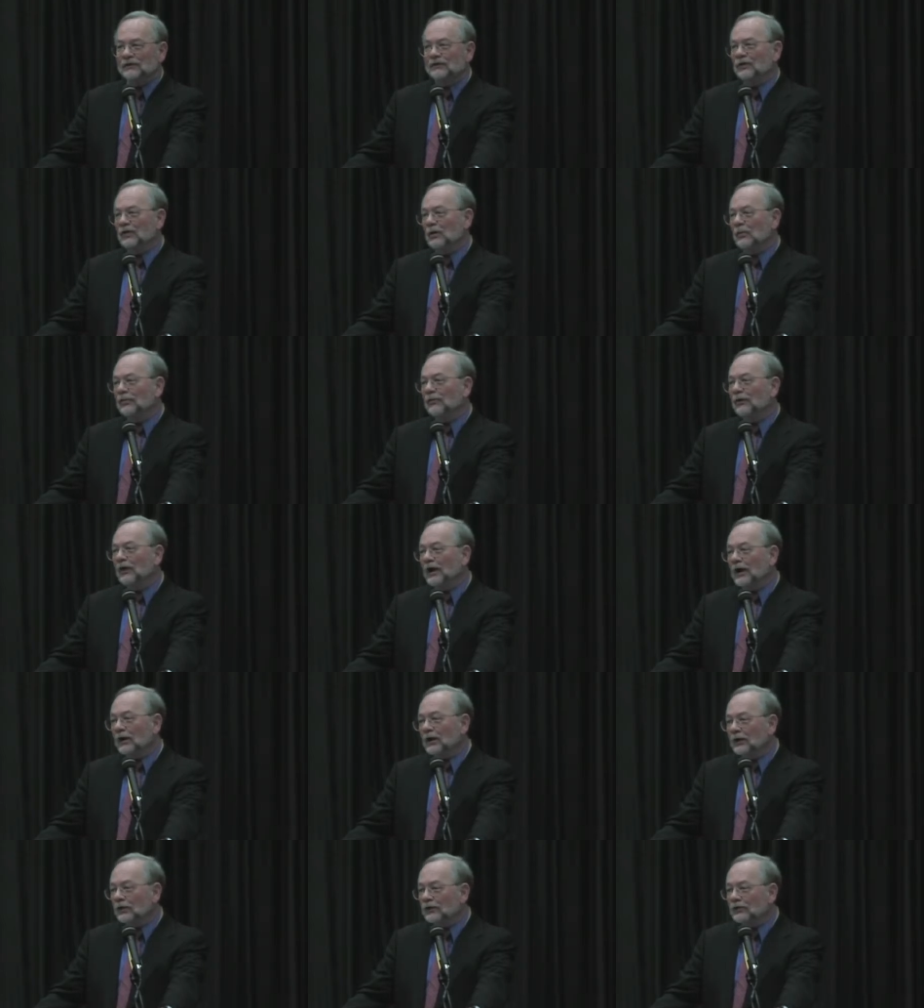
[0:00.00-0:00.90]
Philip
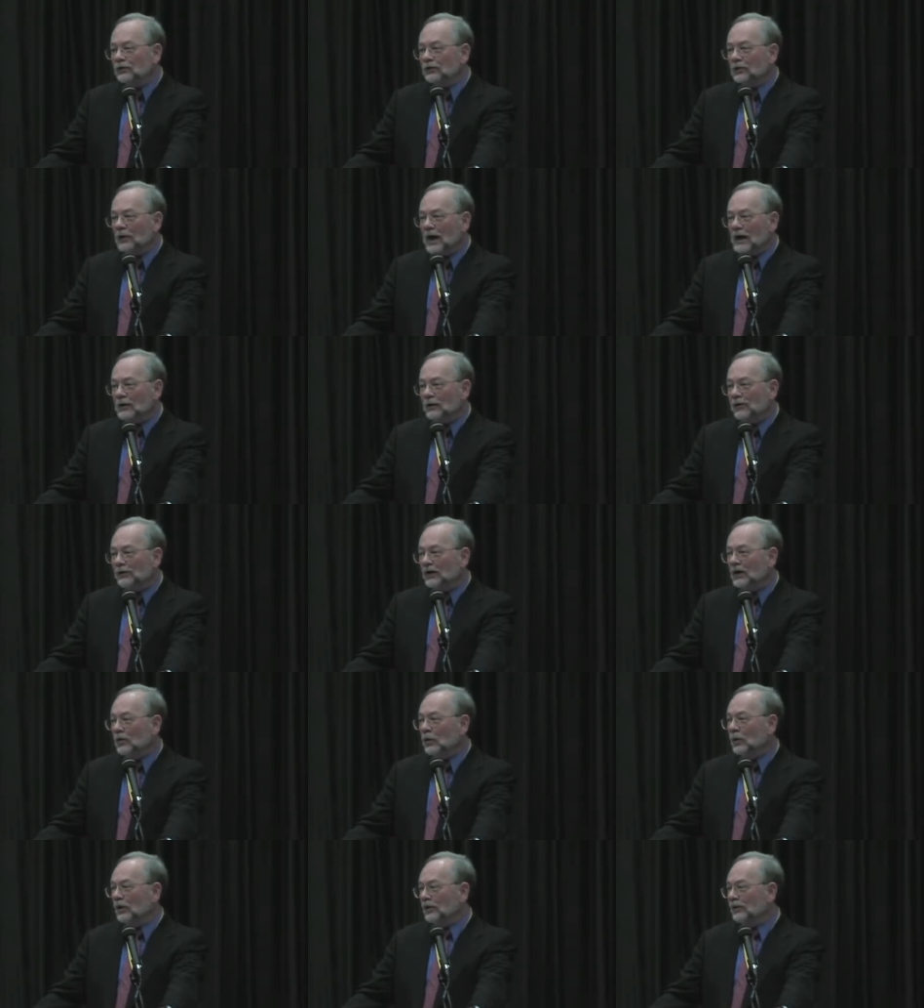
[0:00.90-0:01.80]
Freres, who I don't
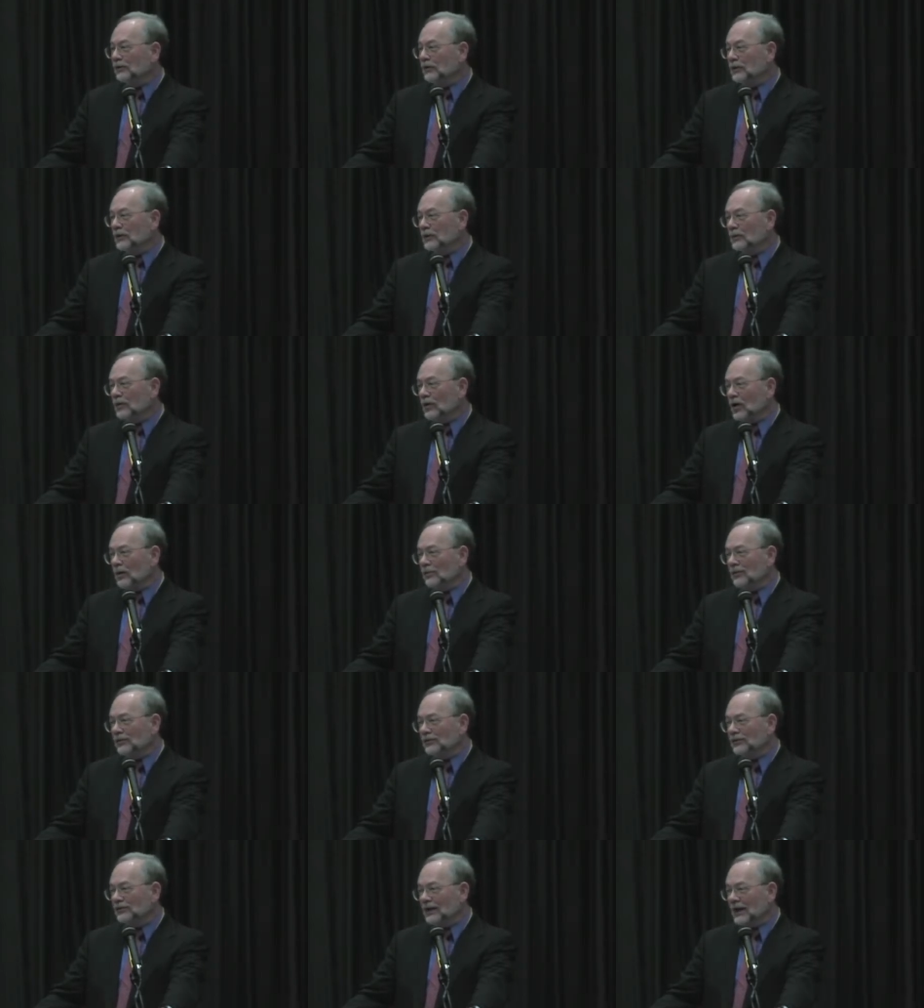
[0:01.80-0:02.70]
think worked for the
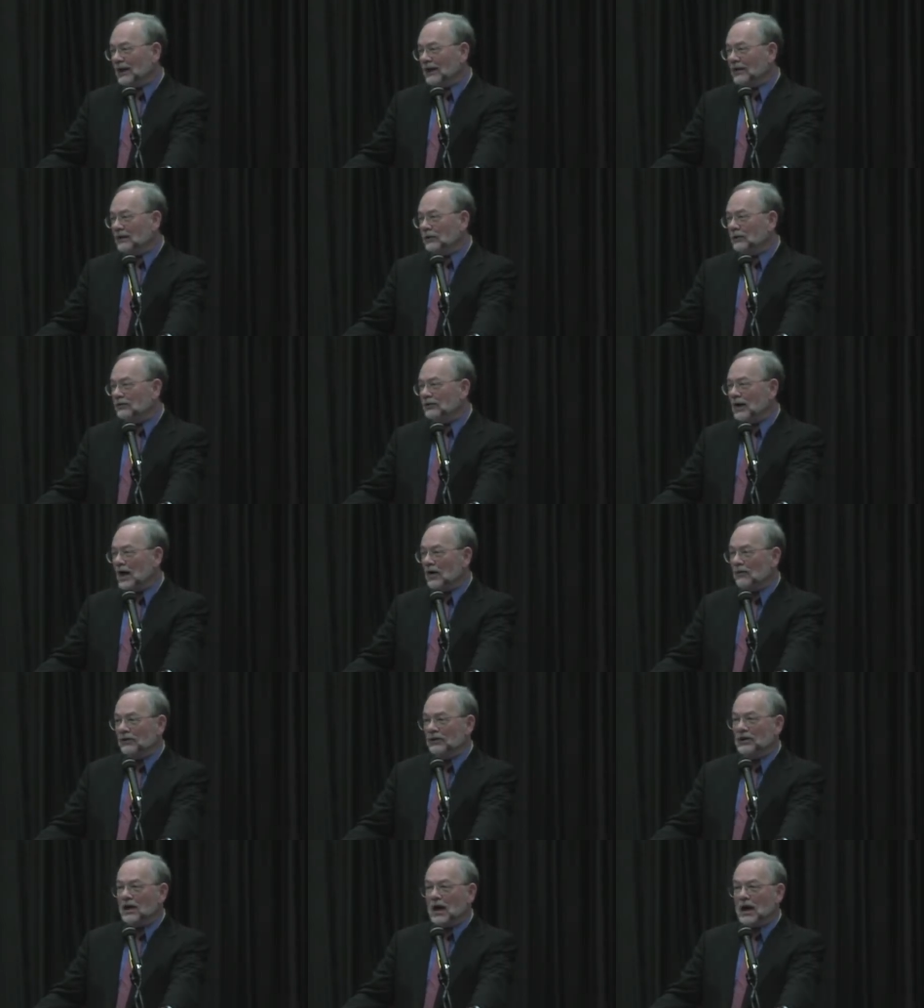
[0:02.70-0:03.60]
Department of State, and who's now
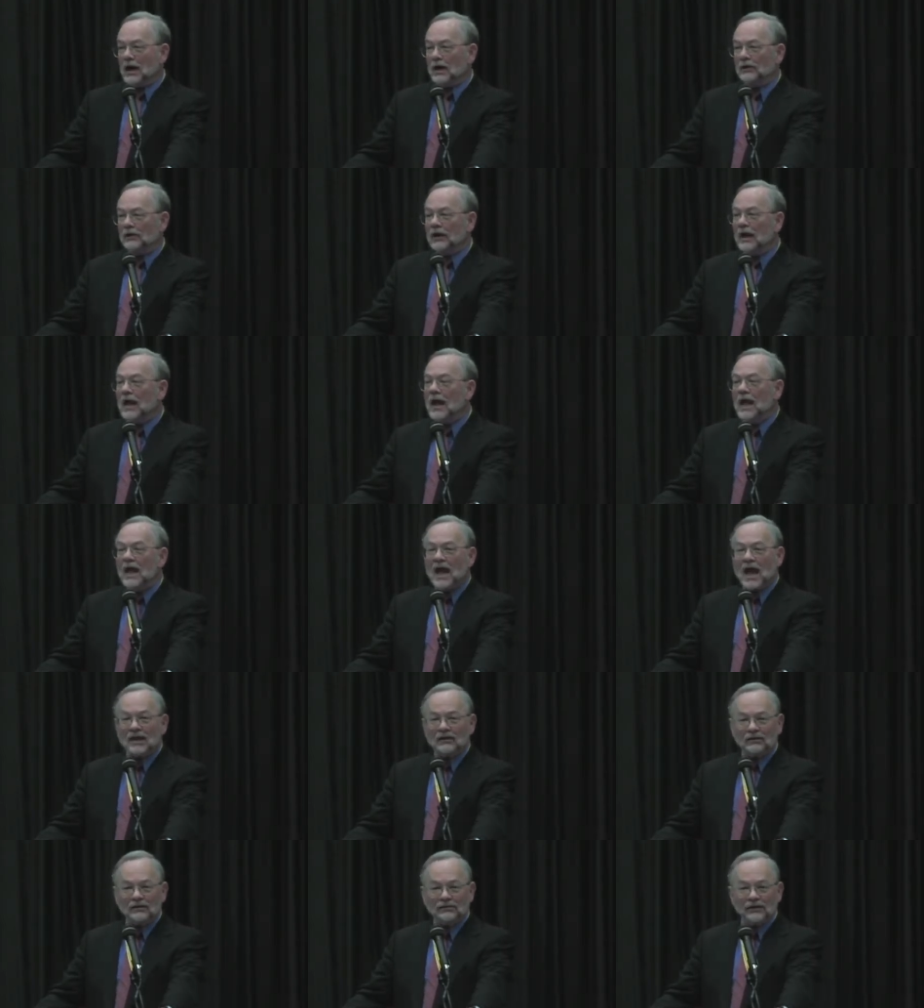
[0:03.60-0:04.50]
retired
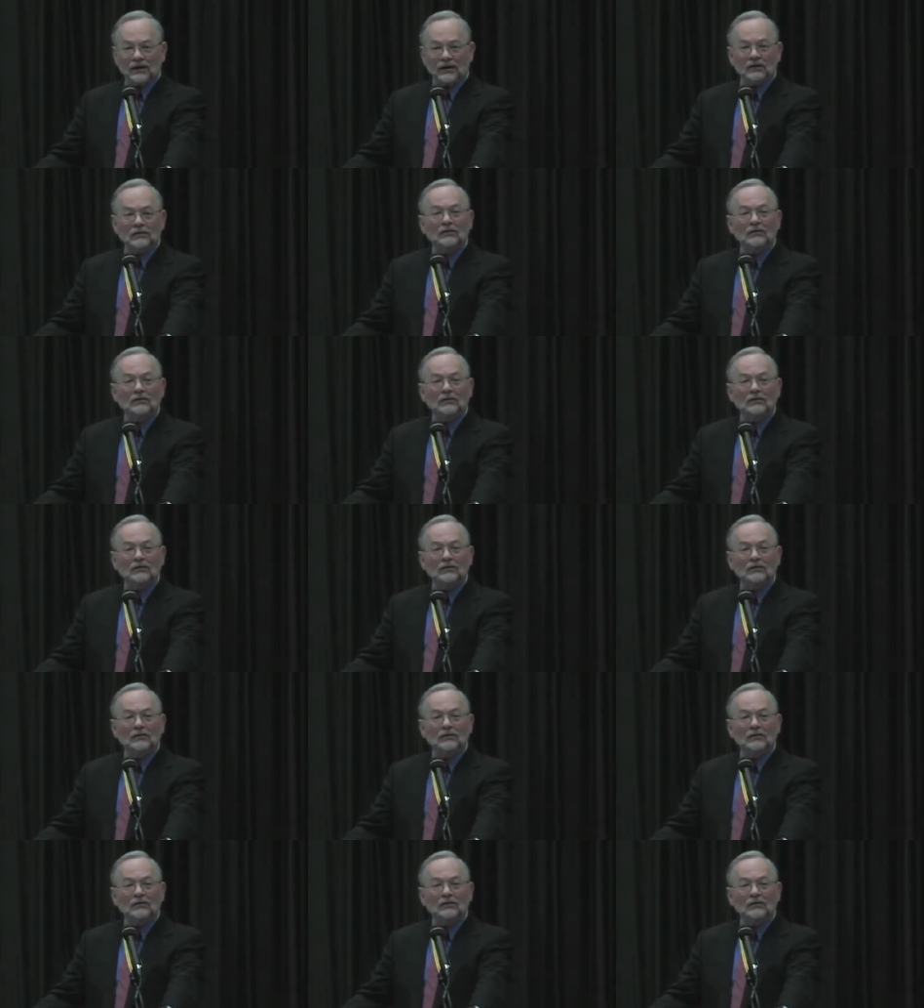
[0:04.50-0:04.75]
and living in